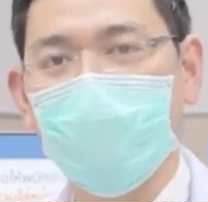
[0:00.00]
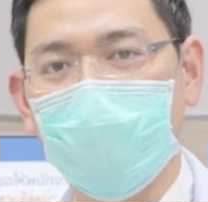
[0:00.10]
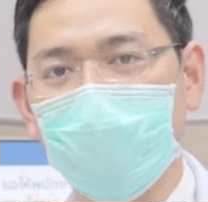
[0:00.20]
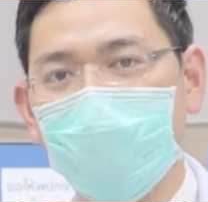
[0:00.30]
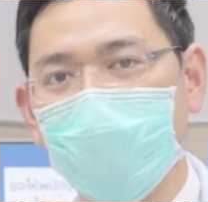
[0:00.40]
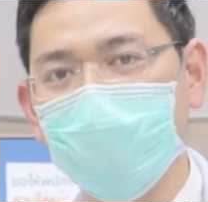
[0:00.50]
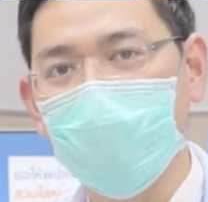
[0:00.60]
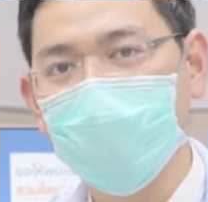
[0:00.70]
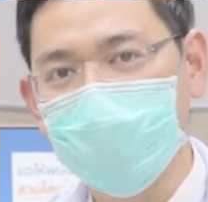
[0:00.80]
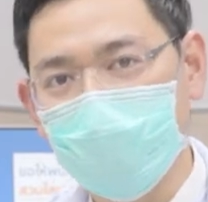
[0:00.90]
can make
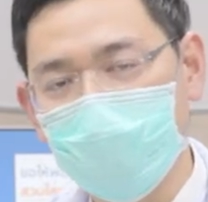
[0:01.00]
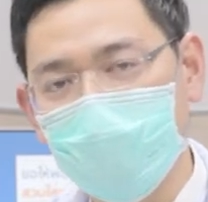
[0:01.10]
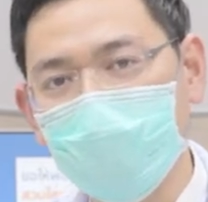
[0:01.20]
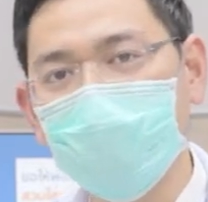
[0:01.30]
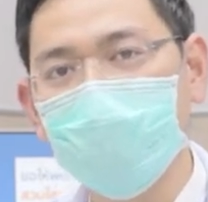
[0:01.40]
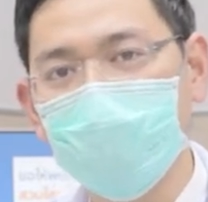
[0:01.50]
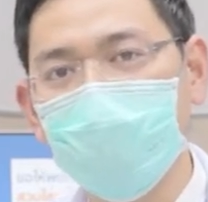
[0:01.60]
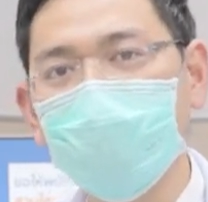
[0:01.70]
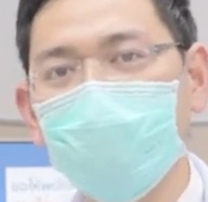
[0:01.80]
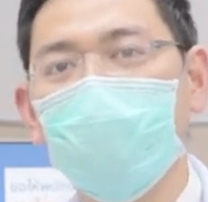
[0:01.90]
your shoulder
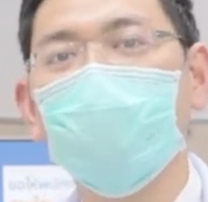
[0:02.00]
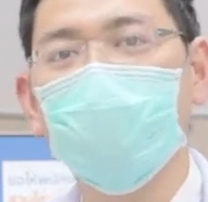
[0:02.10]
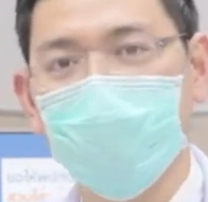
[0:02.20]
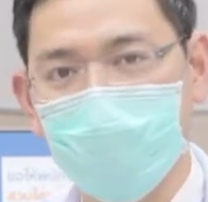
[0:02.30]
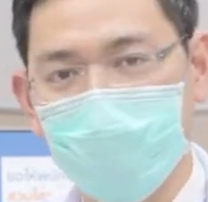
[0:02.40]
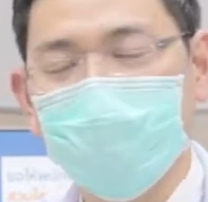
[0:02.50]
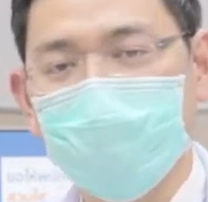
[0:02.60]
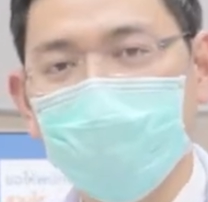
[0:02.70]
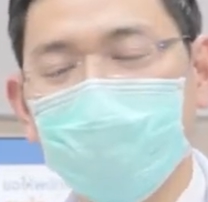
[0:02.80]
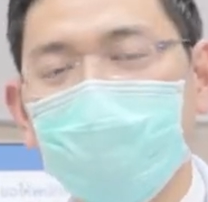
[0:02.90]
move normally.
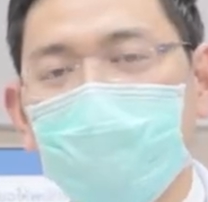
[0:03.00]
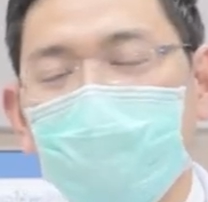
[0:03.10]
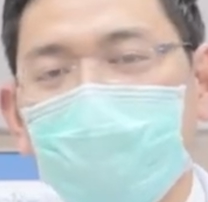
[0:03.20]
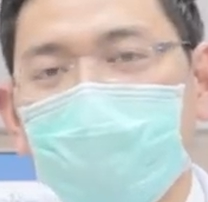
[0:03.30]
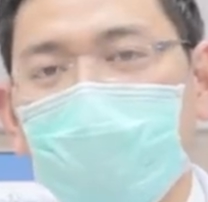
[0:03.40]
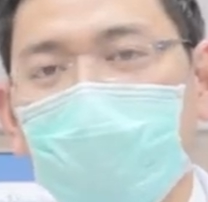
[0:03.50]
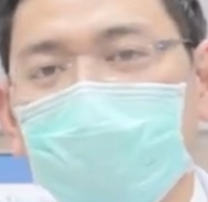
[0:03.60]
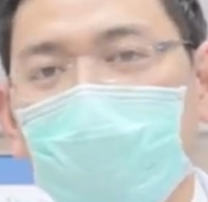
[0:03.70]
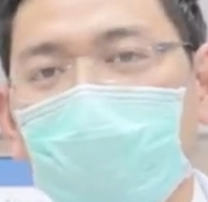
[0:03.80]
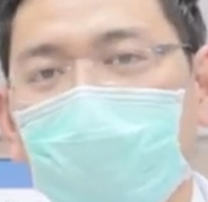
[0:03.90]
So the
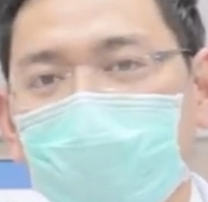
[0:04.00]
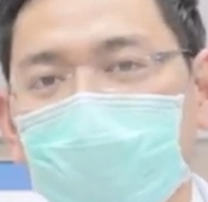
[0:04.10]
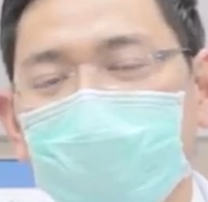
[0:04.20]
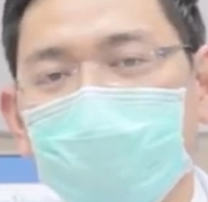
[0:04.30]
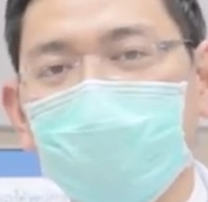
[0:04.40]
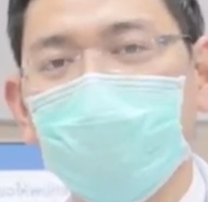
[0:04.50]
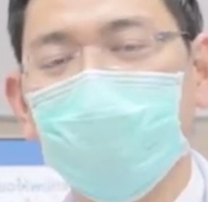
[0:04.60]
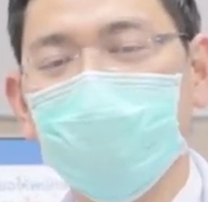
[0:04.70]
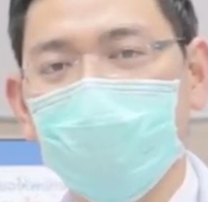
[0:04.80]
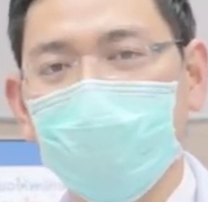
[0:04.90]
cause of rotator
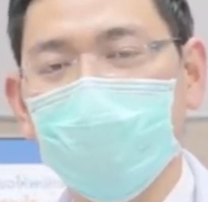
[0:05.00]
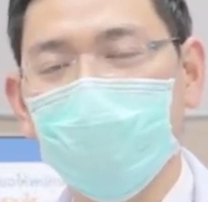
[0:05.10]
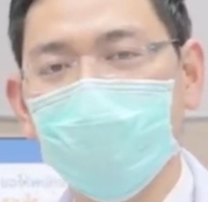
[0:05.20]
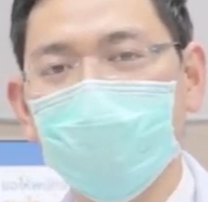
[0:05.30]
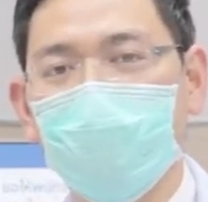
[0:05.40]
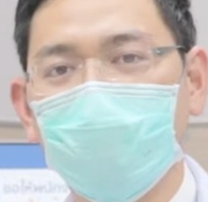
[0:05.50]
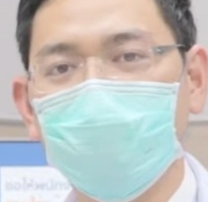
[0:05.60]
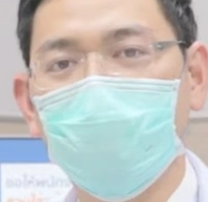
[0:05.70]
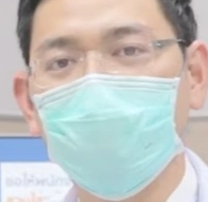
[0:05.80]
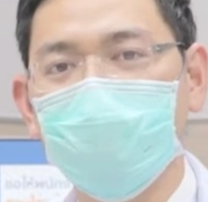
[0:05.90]
syndrome is
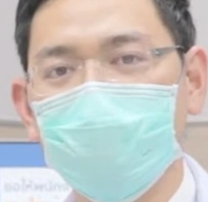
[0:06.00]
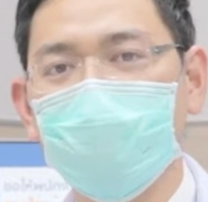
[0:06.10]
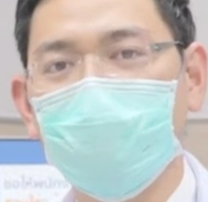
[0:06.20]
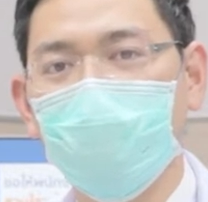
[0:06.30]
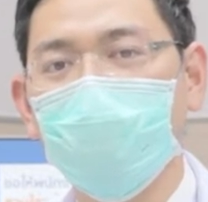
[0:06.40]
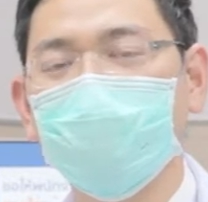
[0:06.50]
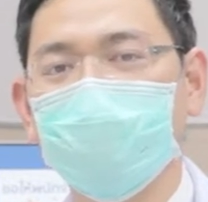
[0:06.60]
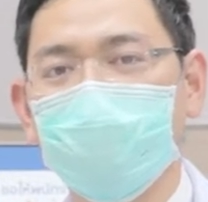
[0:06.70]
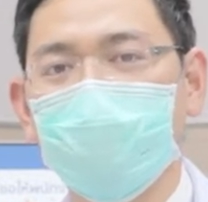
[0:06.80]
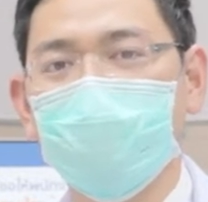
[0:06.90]
from two causes.